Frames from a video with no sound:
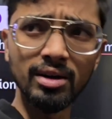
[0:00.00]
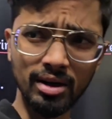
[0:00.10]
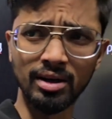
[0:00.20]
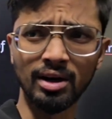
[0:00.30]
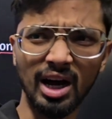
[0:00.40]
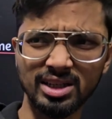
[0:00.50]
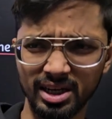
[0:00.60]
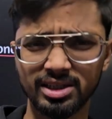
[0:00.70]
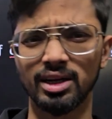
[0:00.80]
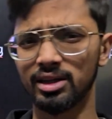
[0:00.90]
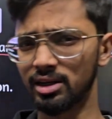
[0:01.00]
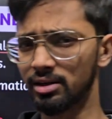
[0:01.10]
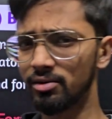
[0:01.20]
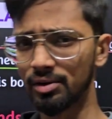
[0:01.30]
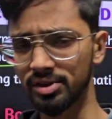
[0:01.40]
in last lecture I think
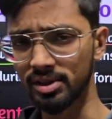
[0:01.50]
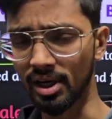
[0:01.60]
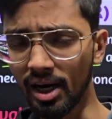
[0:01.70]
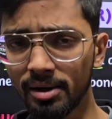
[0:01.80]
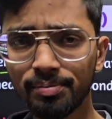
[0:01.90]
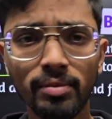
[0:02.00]
we have seen that